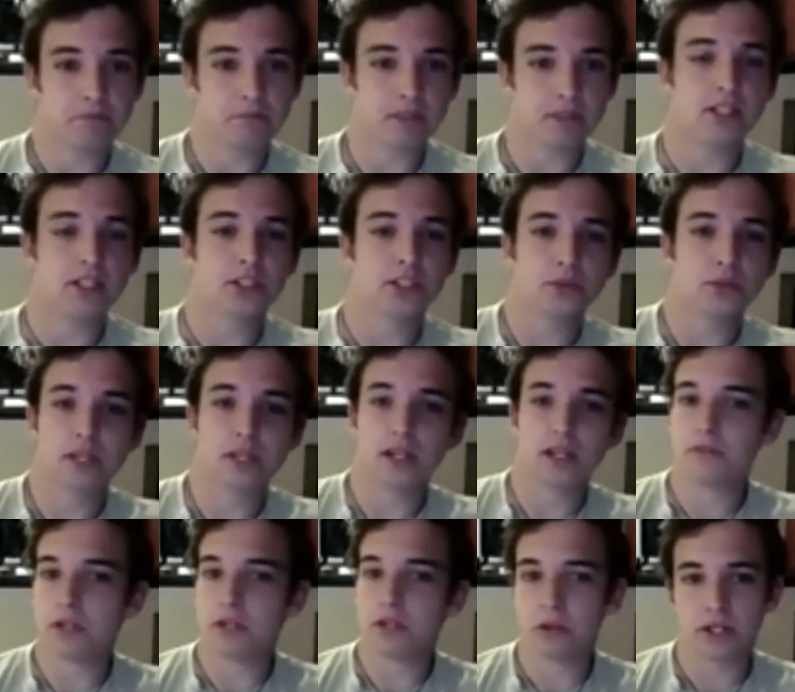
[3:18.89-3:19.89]
And so we have
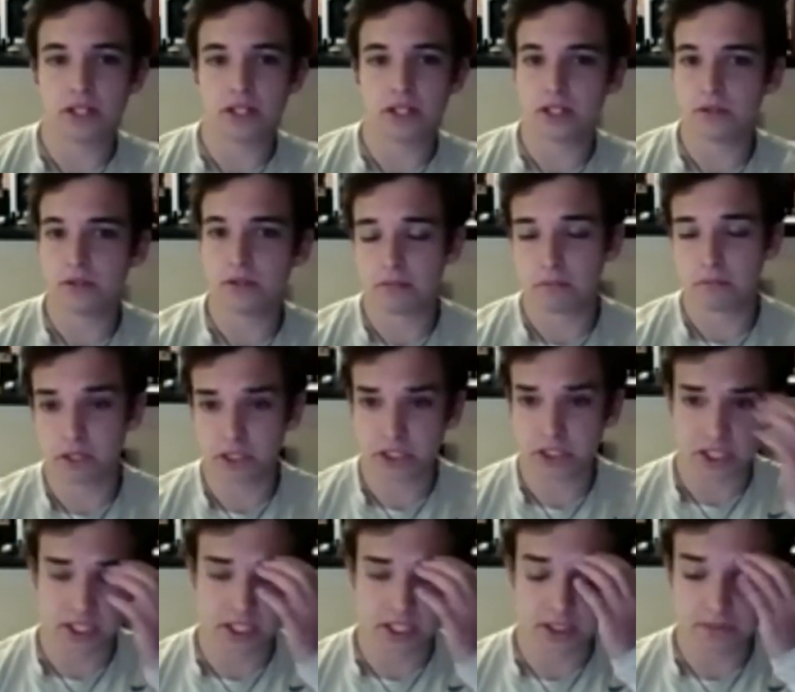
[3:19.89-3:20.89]
no idea who that
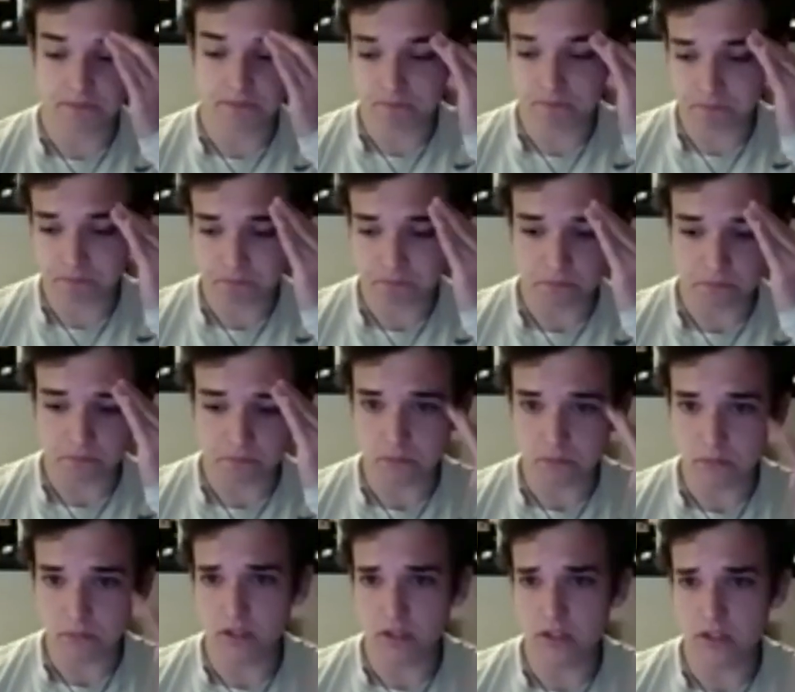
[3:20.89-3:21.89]
person is.
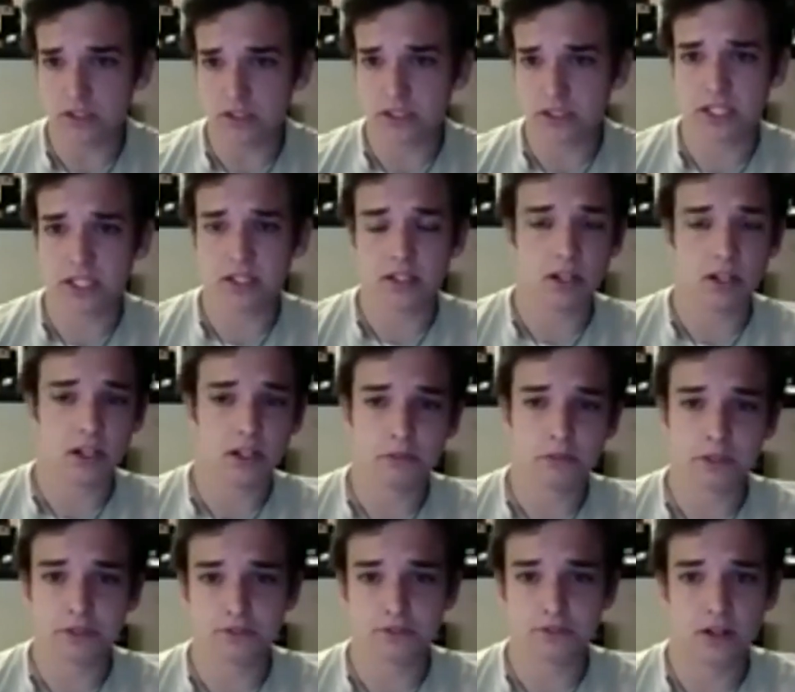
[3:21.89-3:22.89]
Has stayed
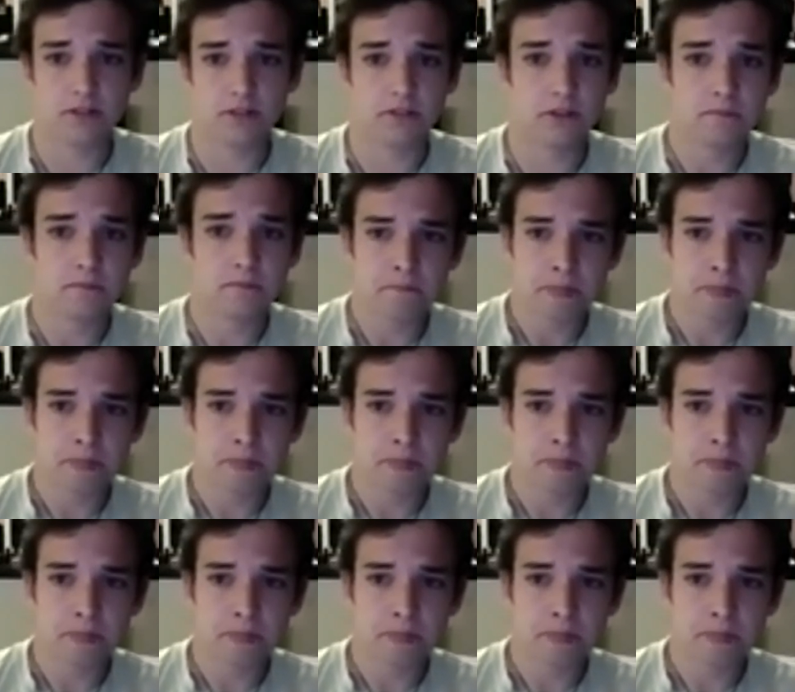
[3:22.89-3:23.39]
anonymous forever.